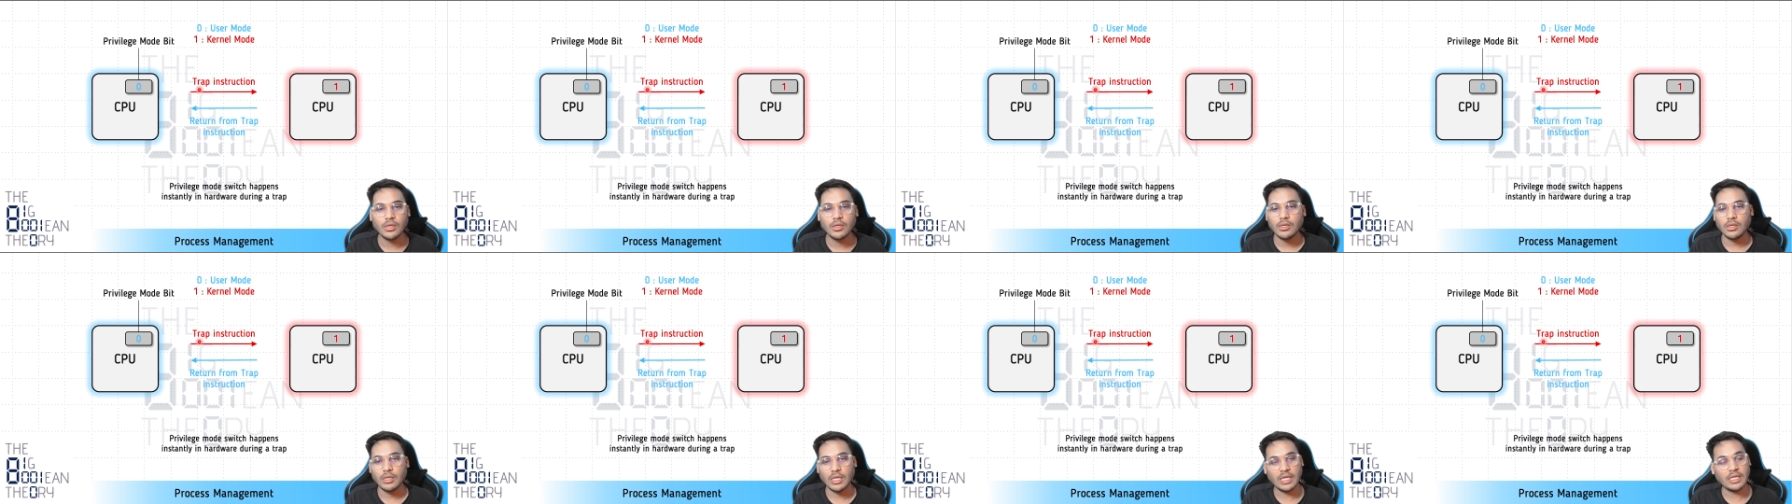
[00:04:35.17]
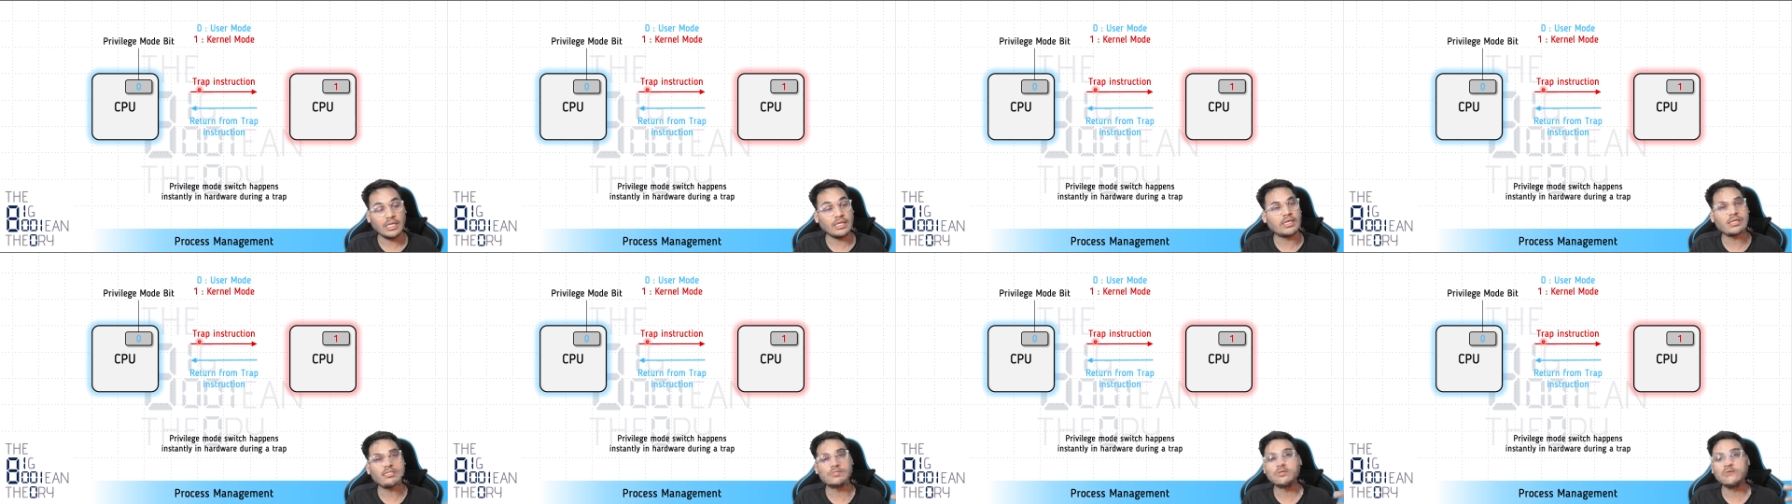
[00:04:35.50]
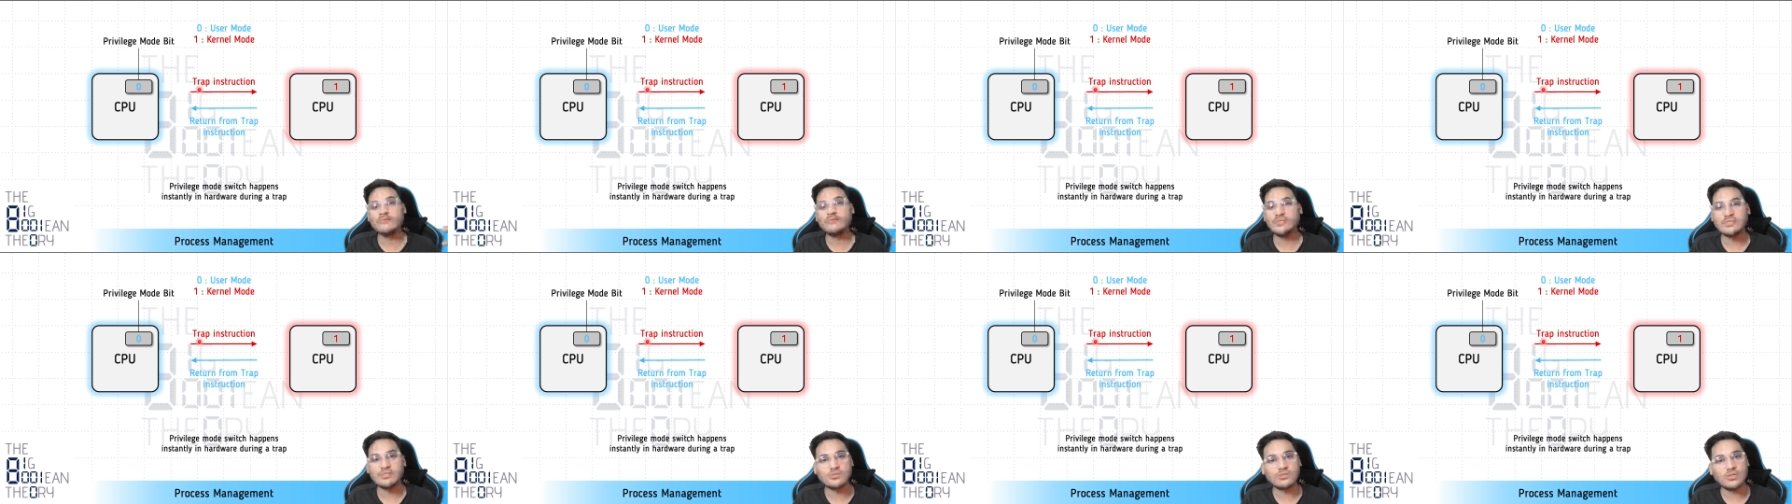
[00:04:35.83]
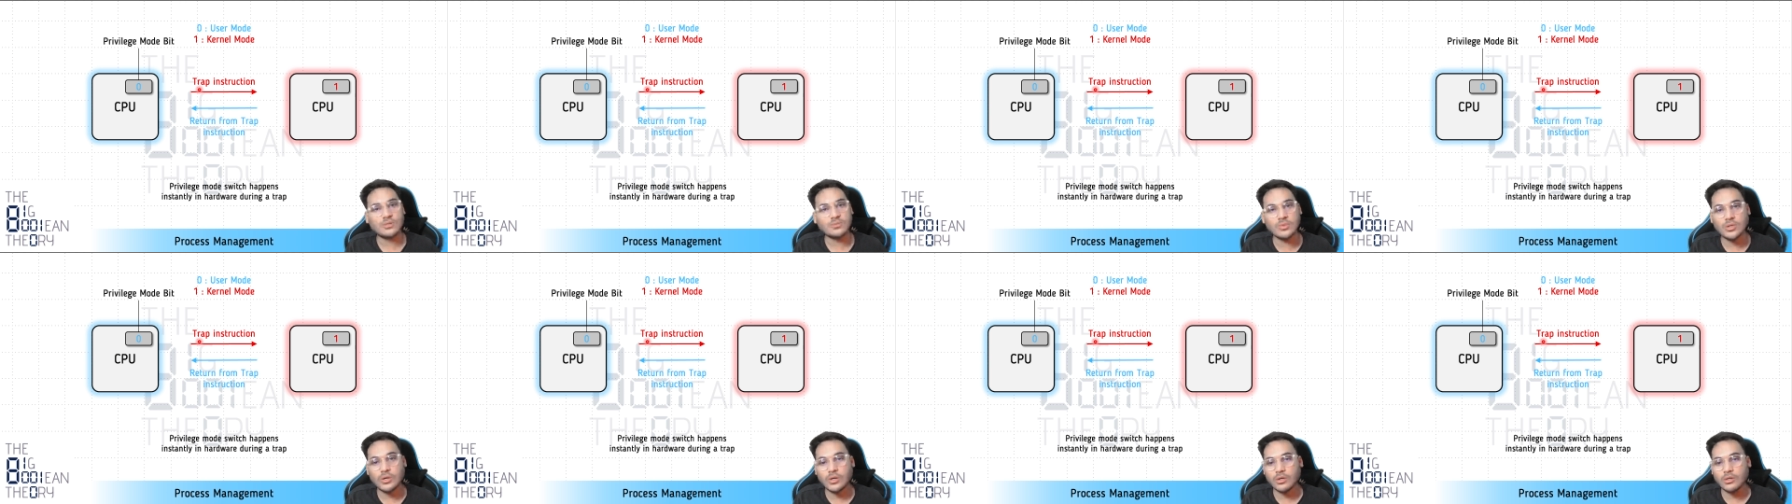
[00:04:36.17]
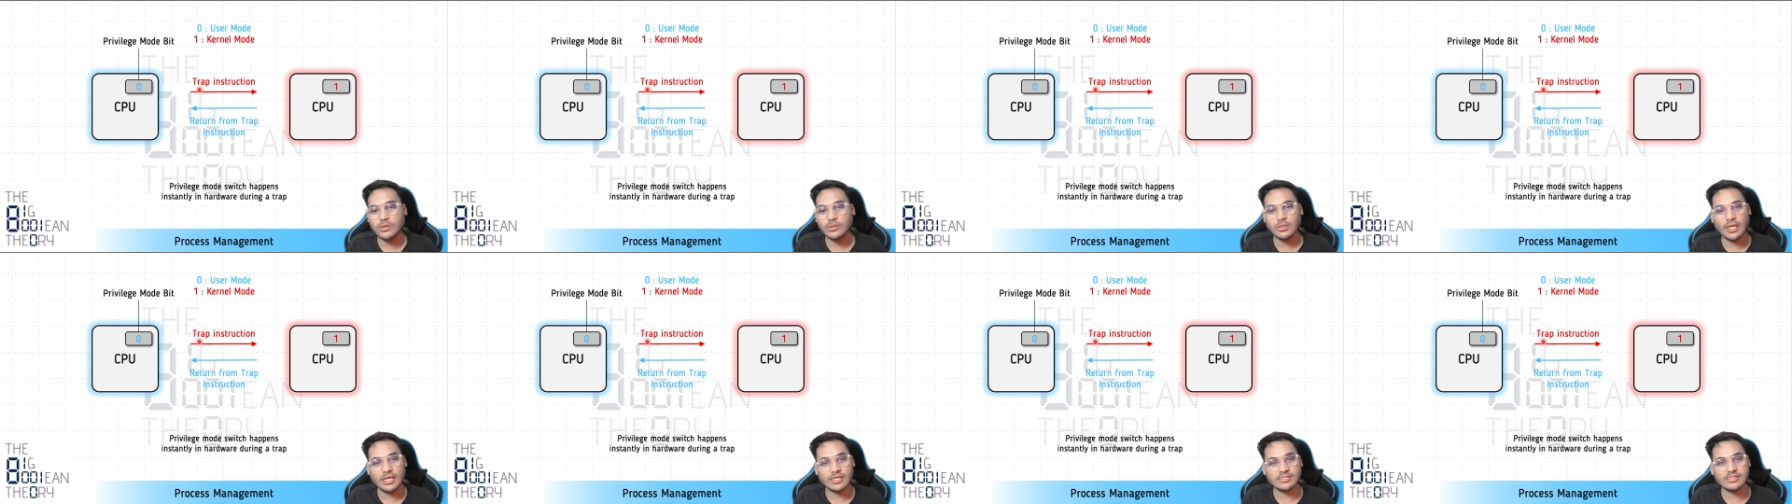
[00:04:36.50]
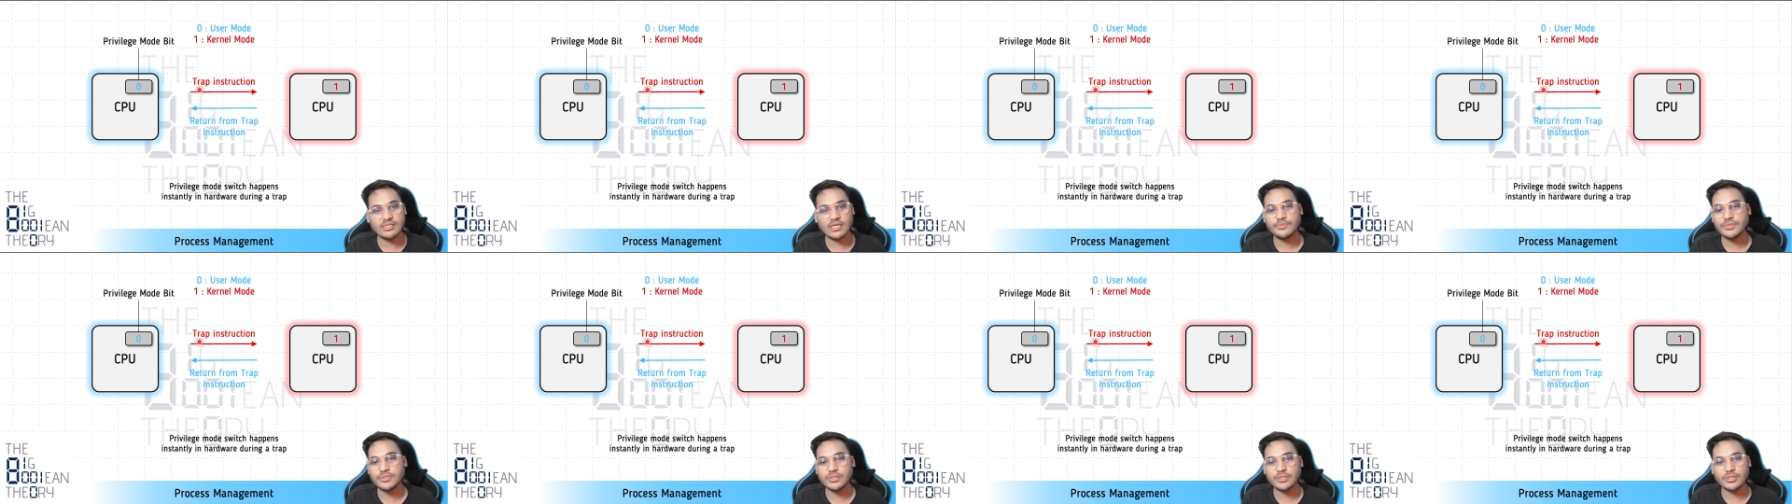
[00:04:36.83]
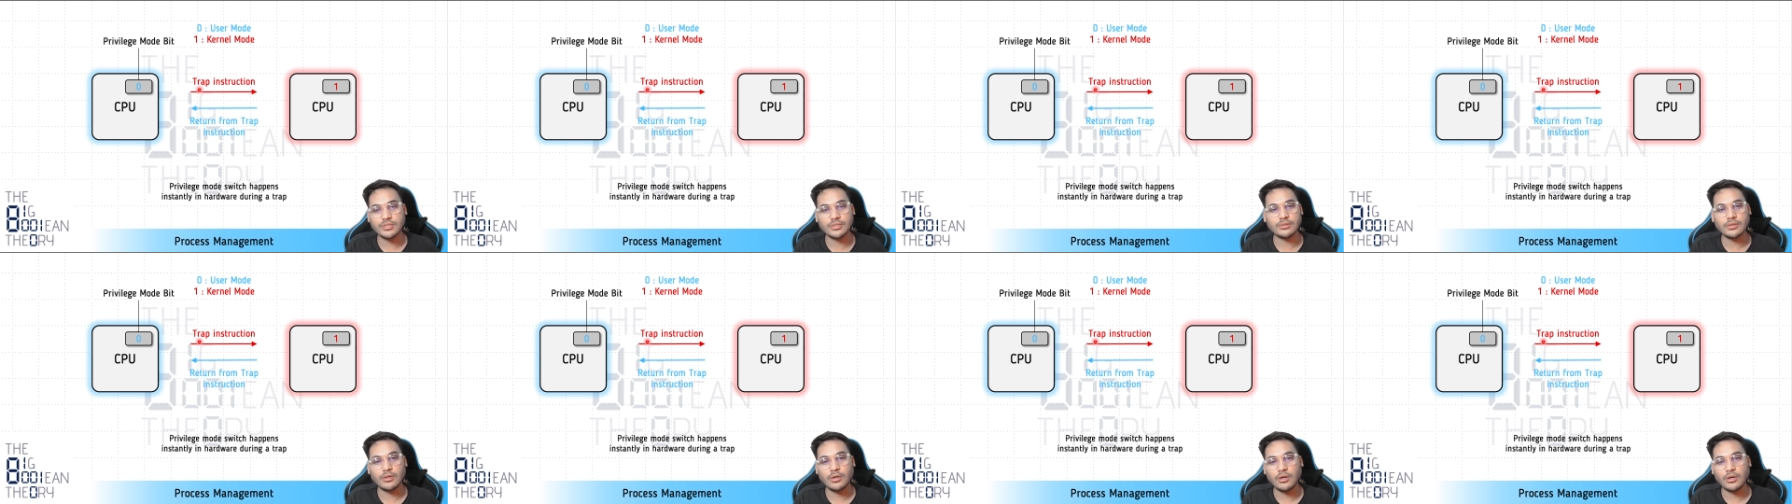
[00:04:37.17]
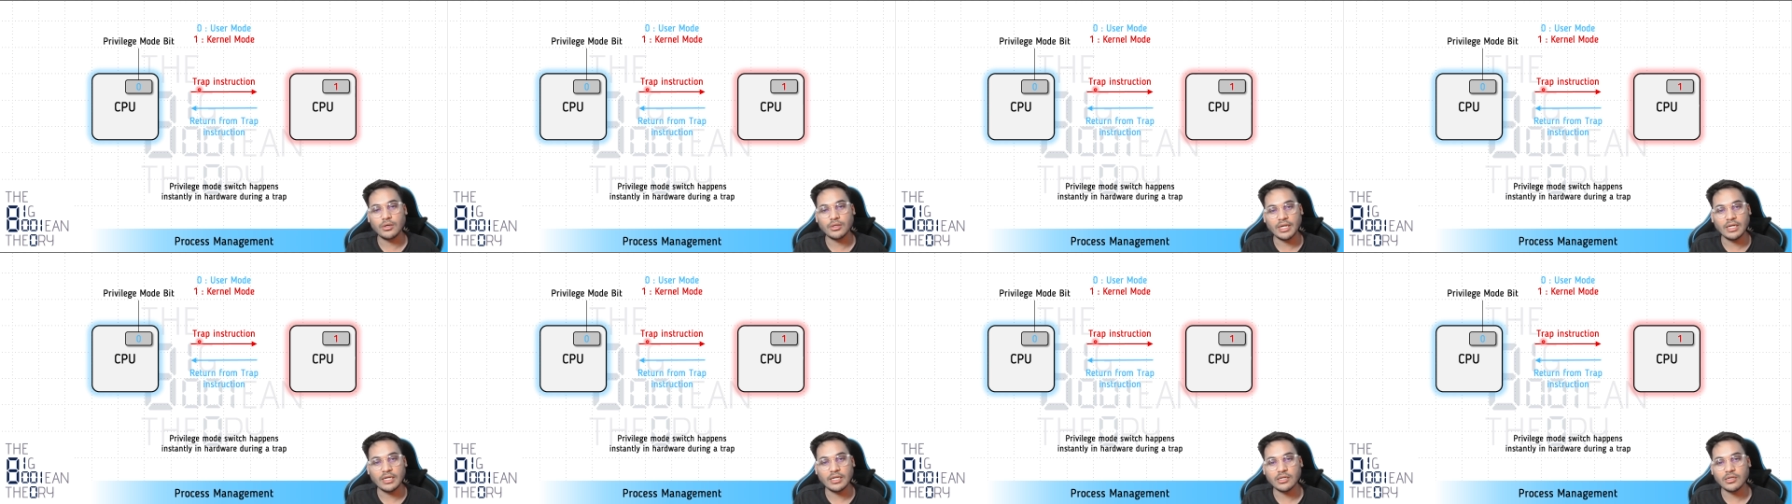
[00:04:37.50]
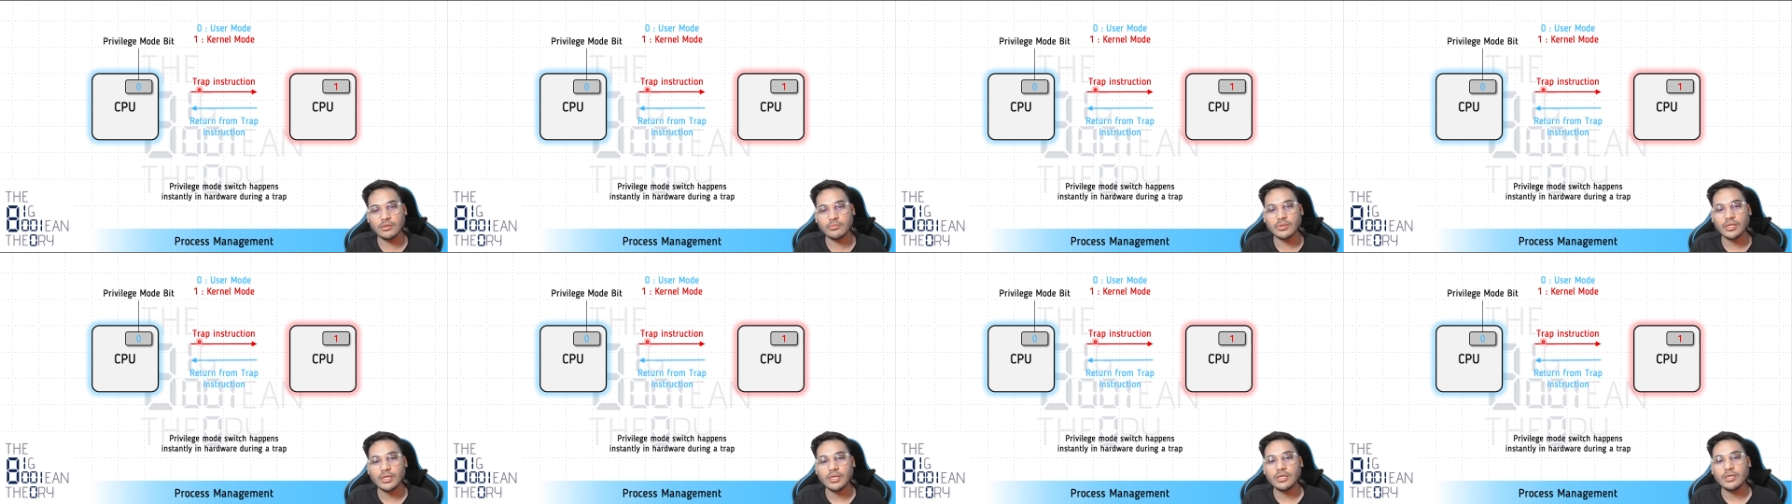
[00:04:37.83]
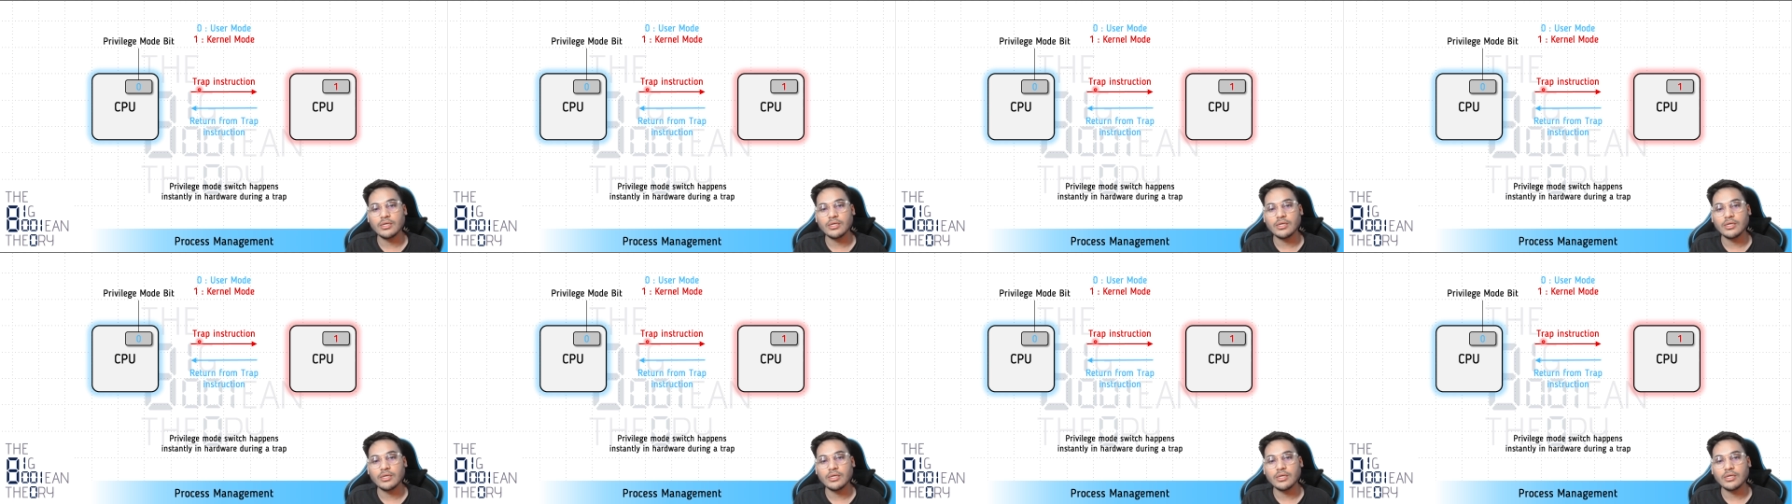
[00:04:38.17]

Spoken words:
in case of a system call, exception, or interrupt,